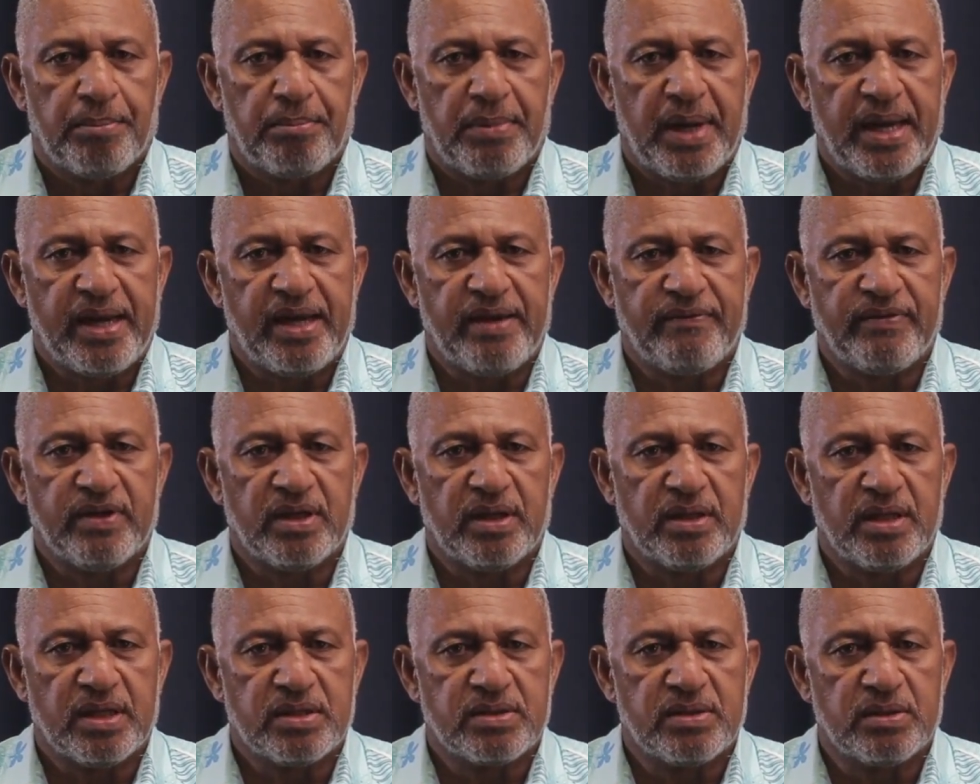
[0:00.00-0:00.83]
By having
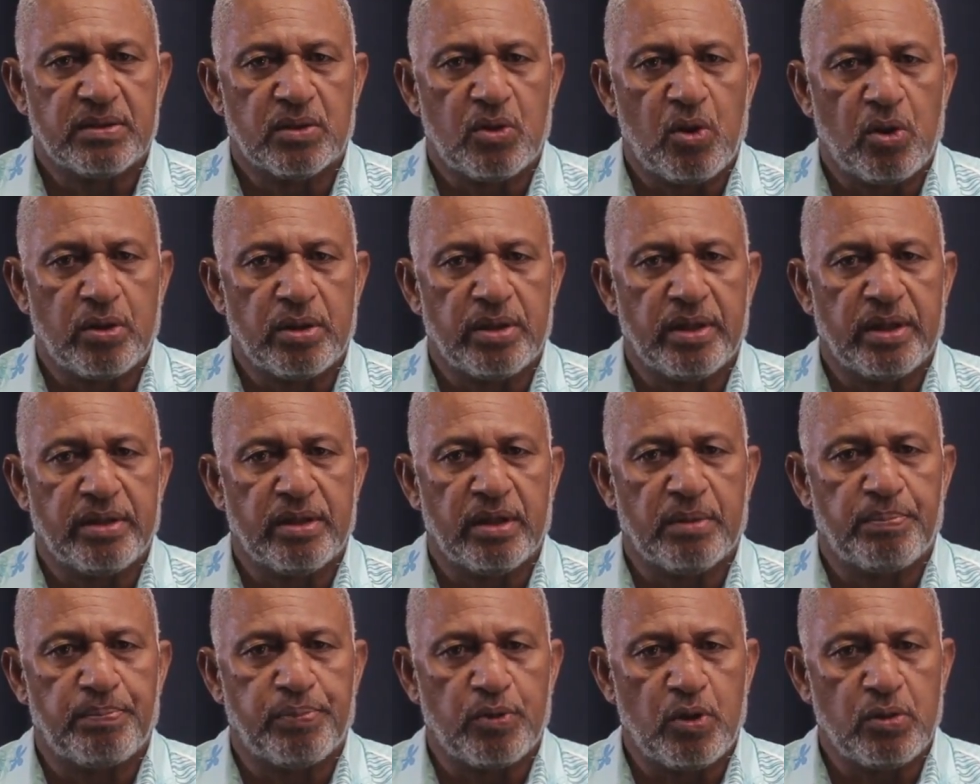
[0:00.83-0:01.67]
a national coordinated
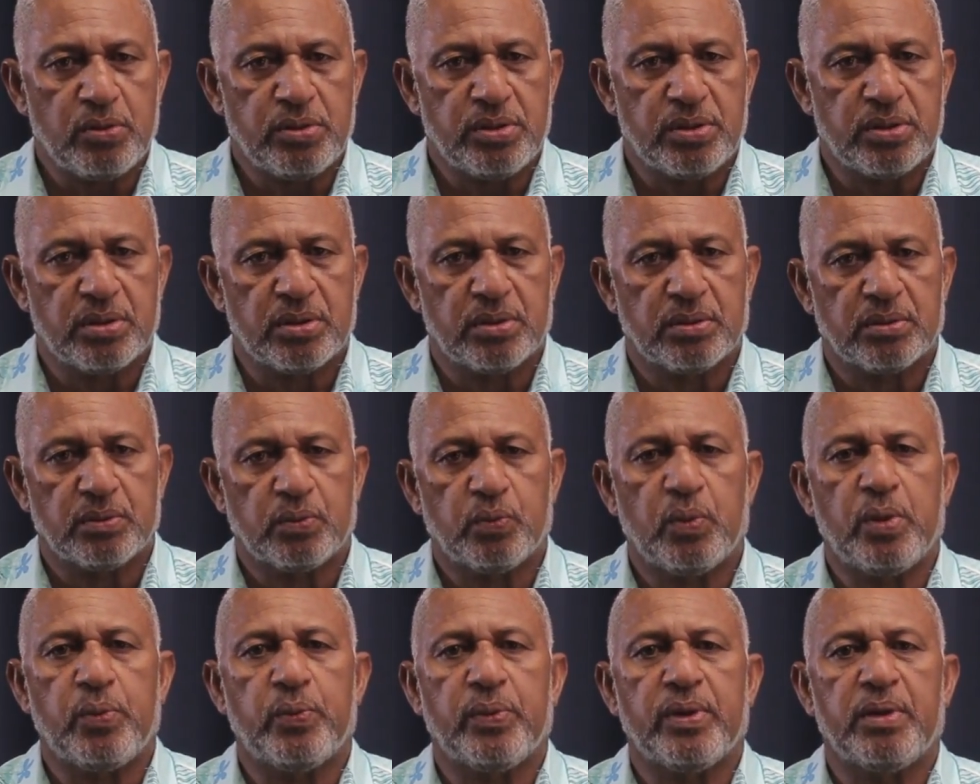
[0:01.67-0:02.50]
approach,
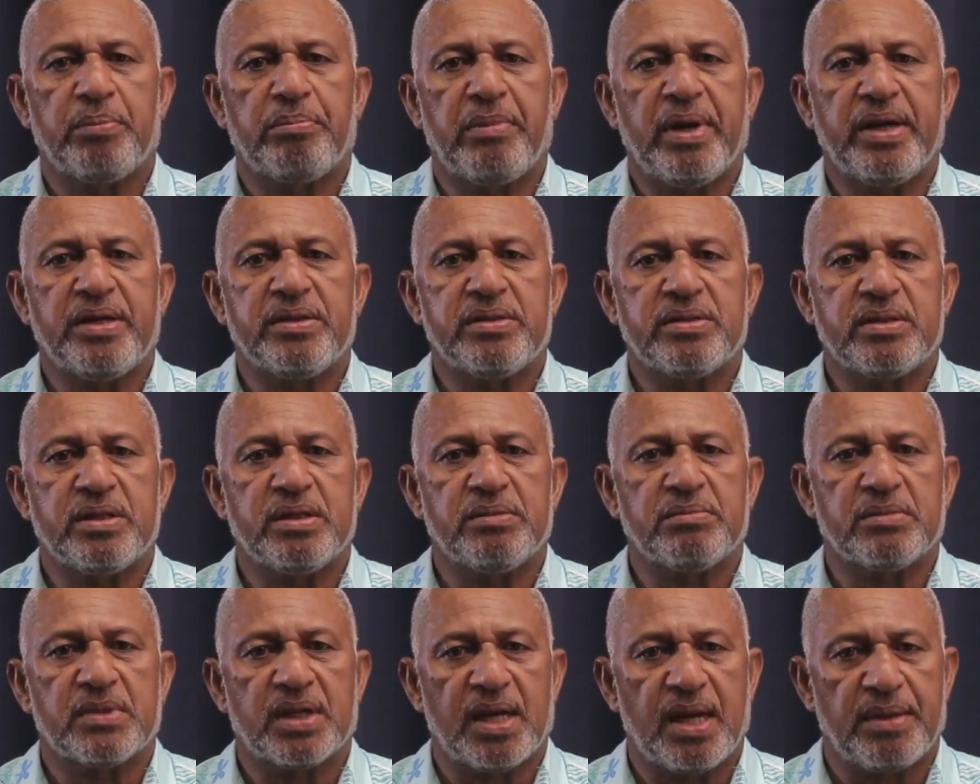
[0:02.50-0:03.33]
we will
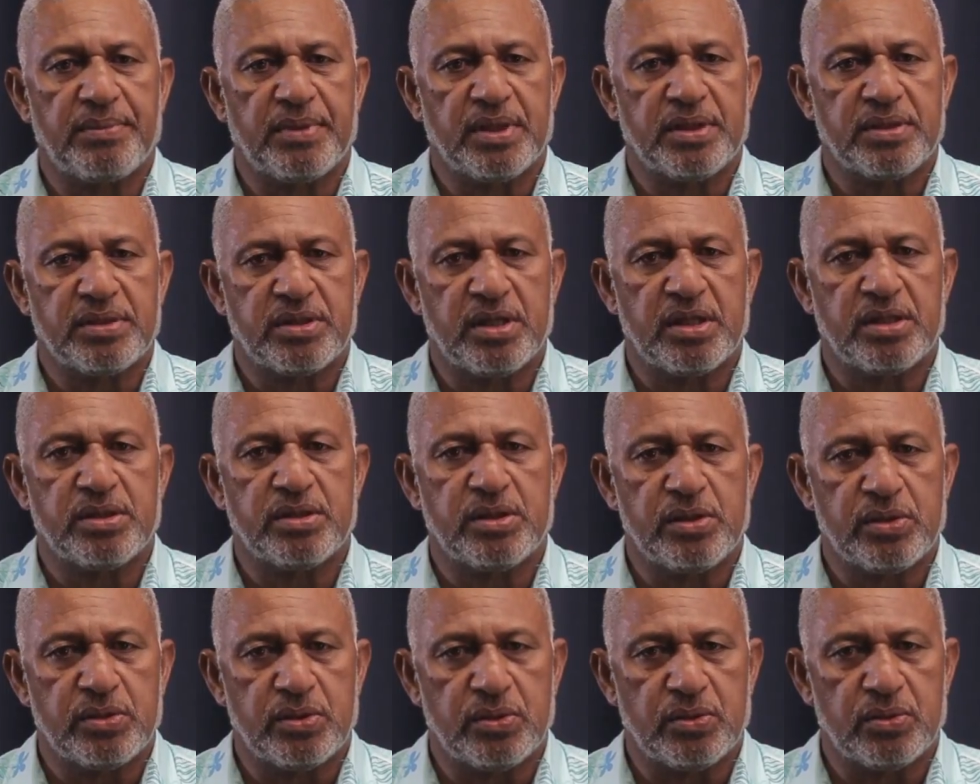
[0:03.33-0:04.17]
mainstream climate change
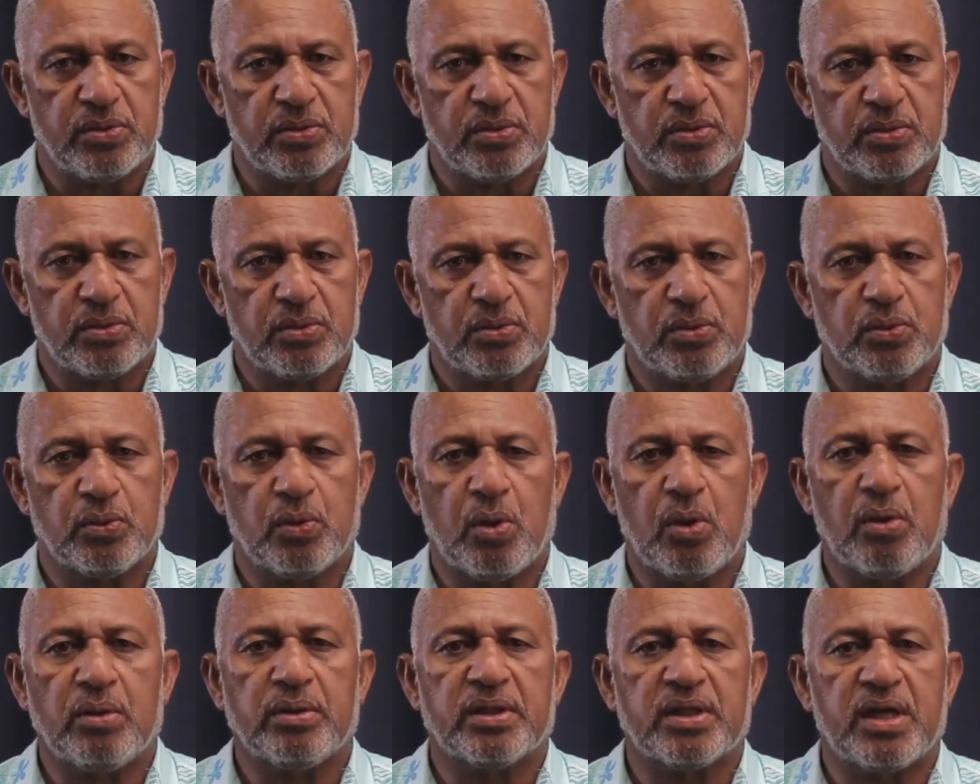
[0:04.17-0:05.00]
issues to
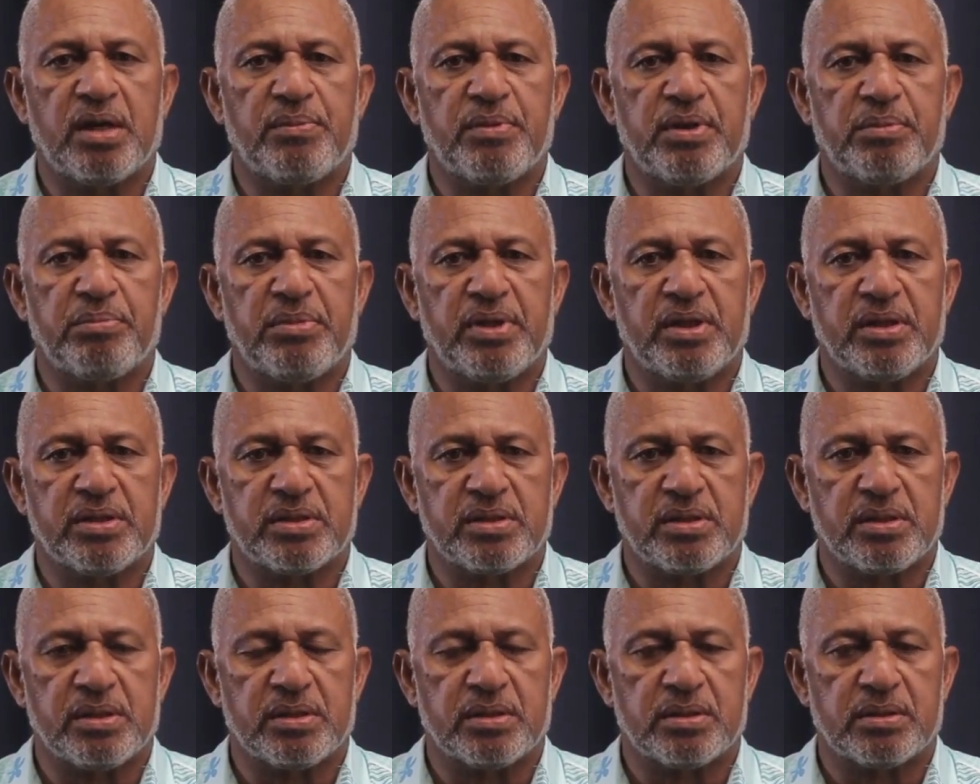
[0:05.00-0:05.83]
all the government
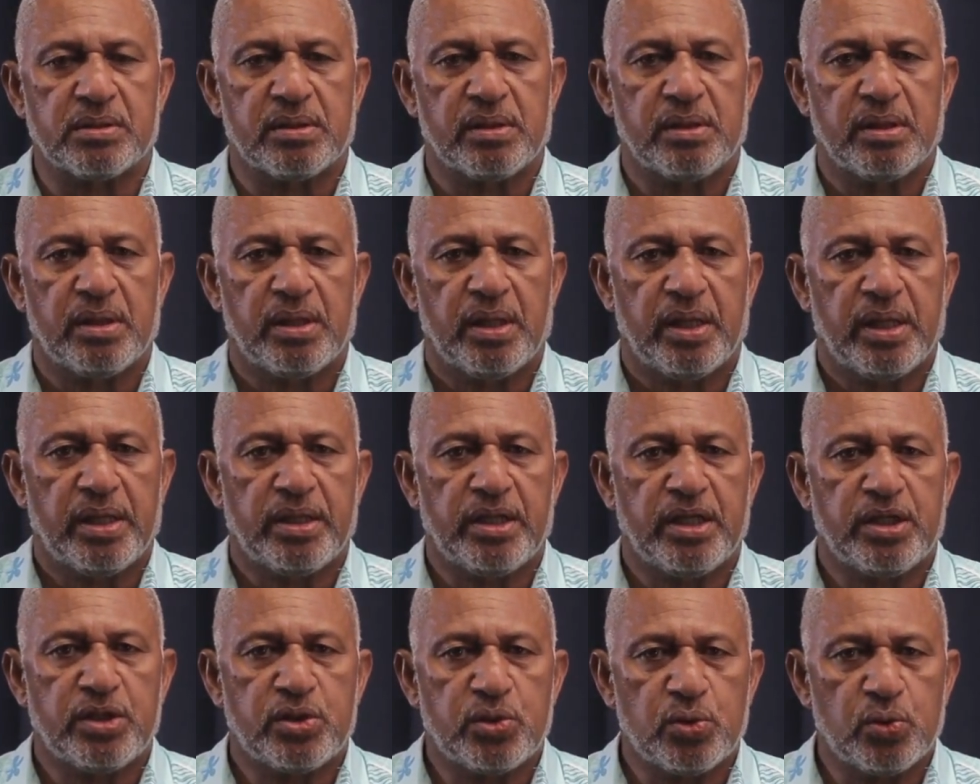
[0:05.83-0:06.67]
ministries and
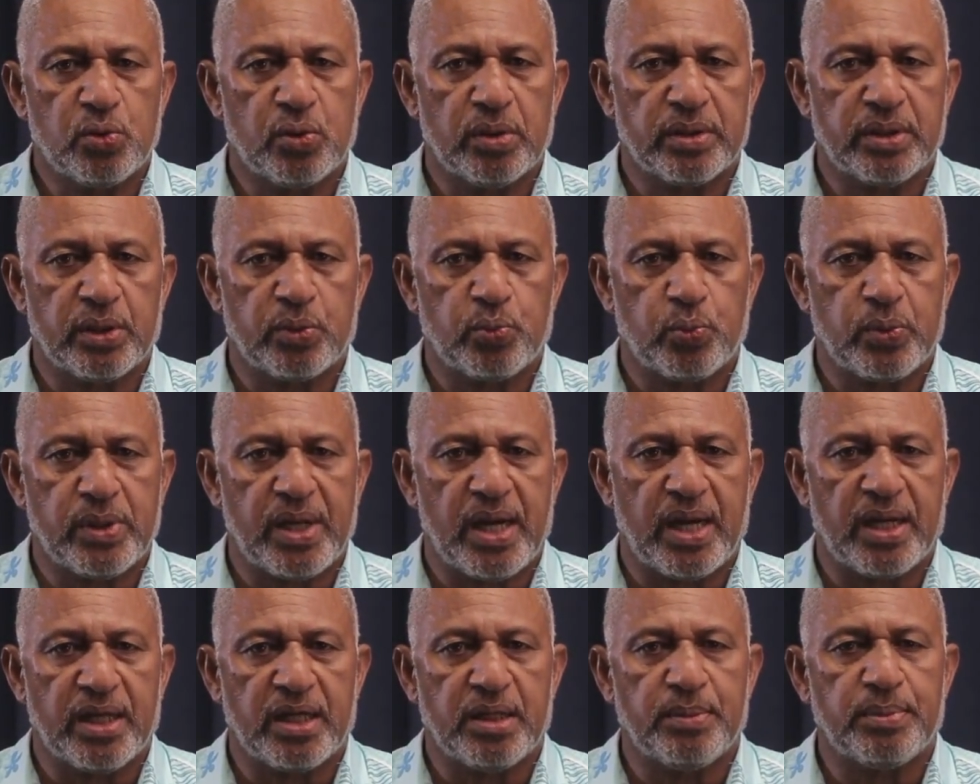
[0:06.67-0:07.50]
ensure that we
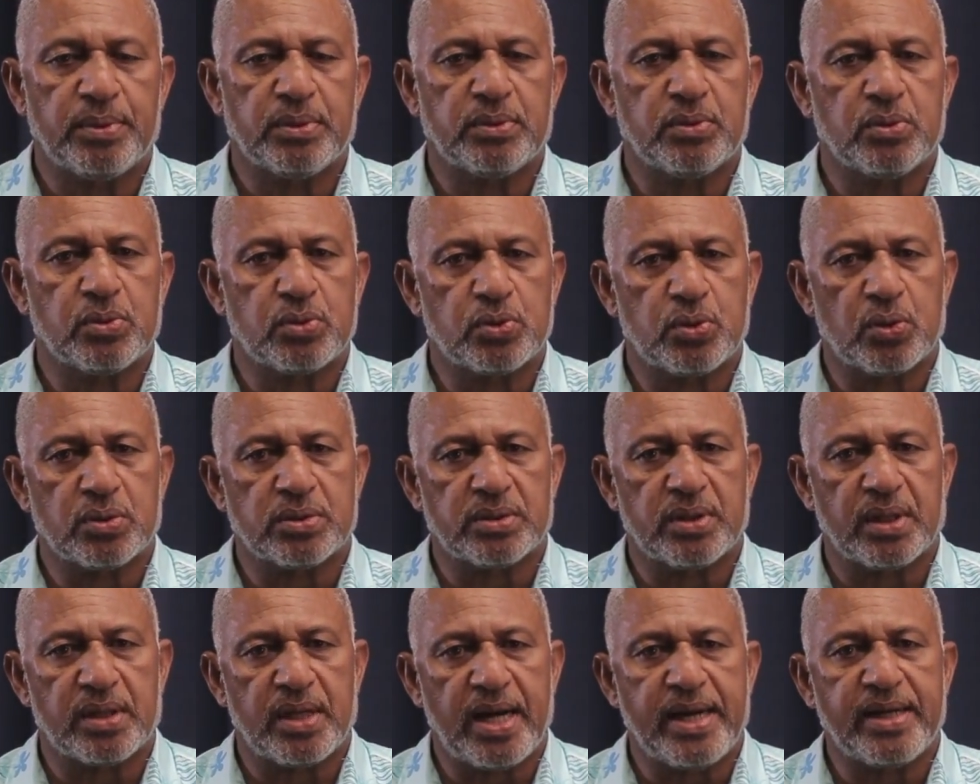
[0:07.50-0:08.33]
are able to source
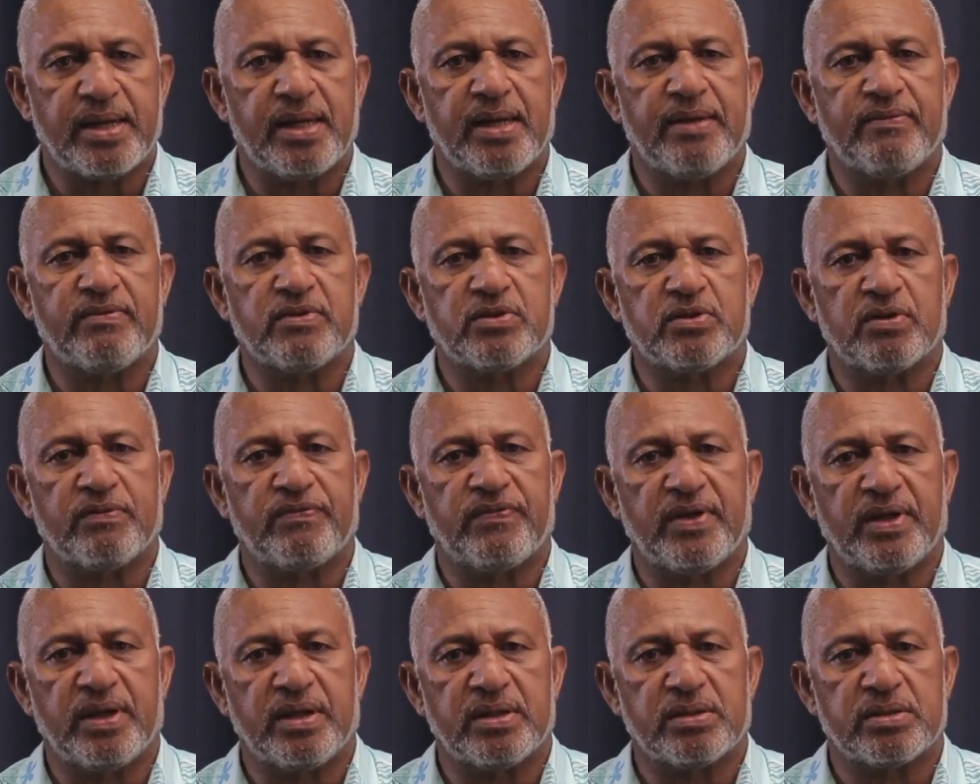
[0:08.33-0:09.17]
the right levels of
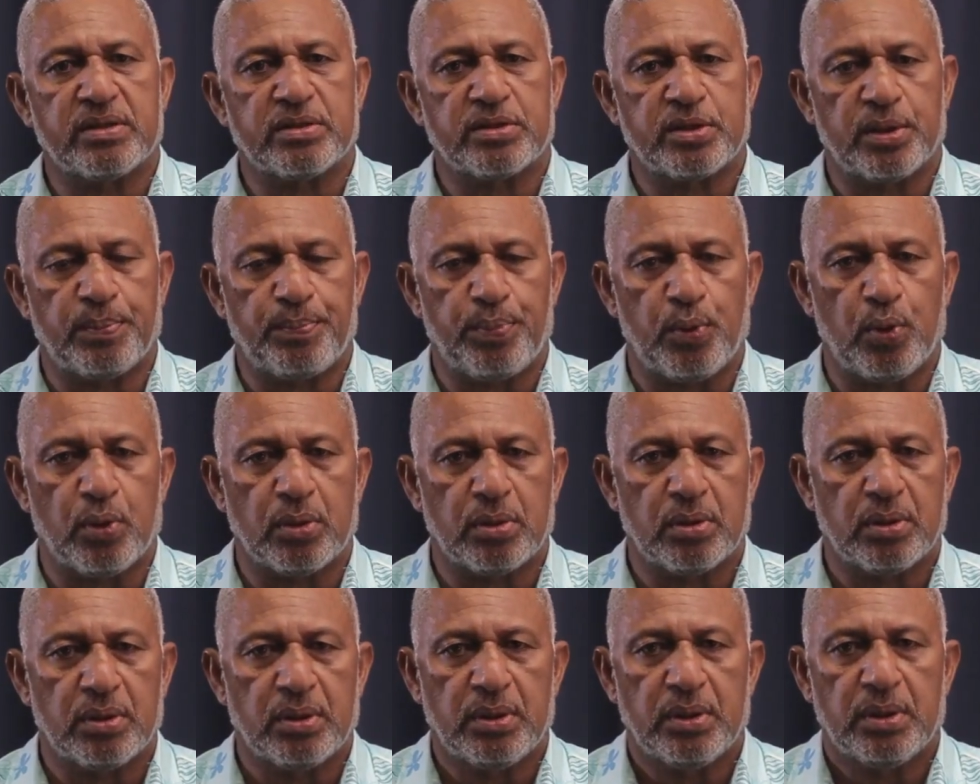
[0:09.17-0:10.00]
financial support
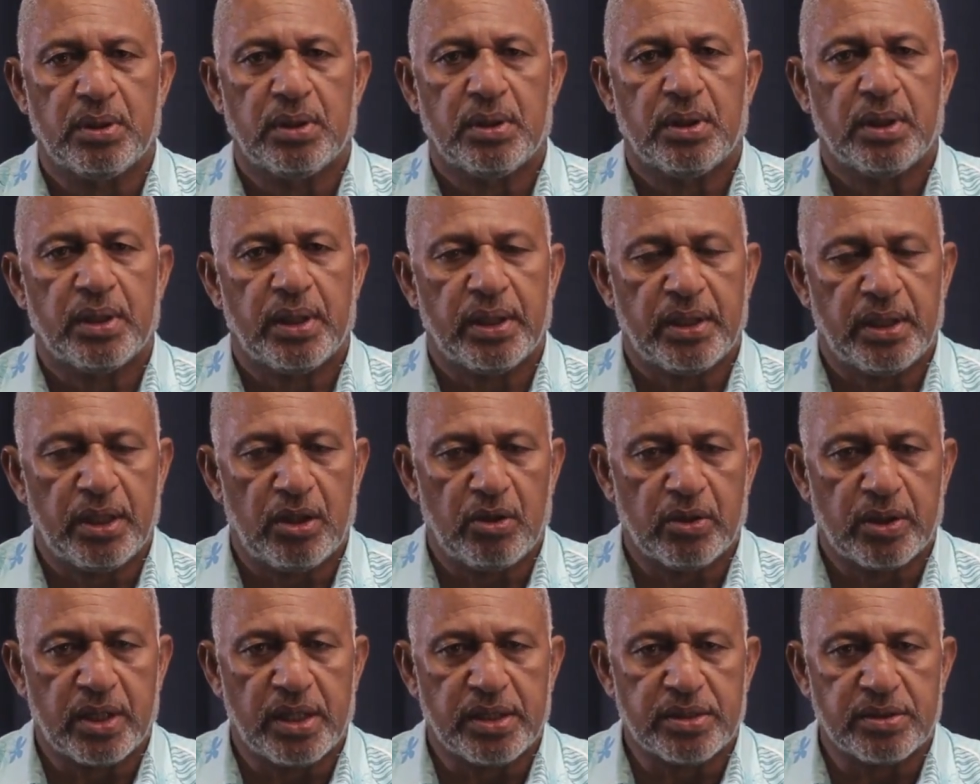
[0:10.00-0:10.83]
and
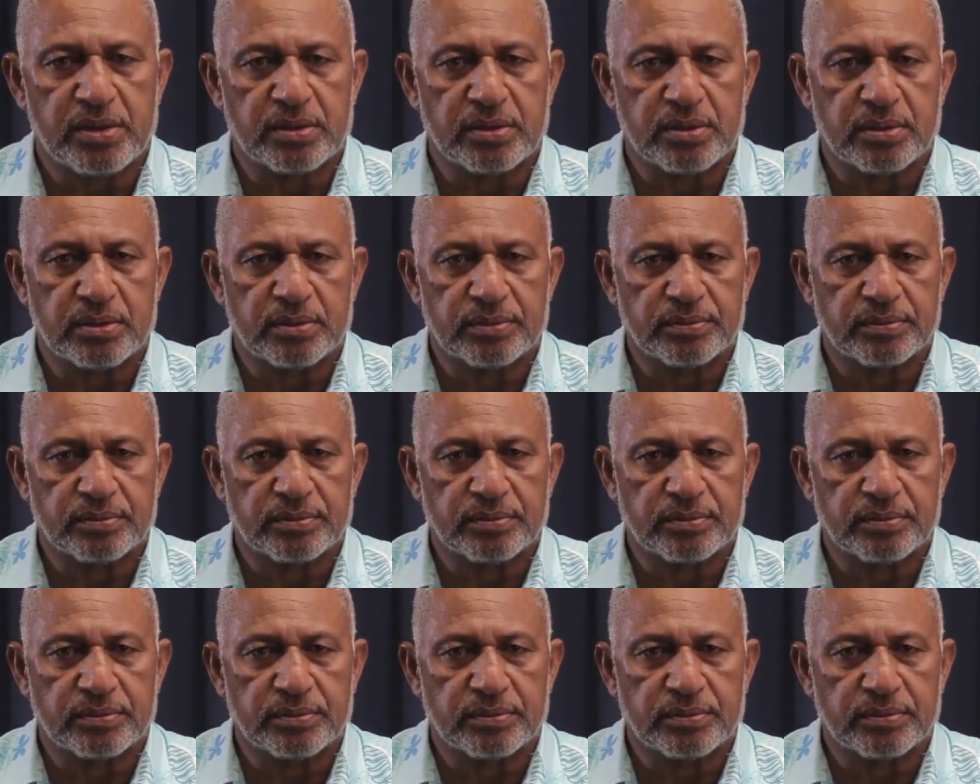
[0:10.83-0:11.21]
allocations.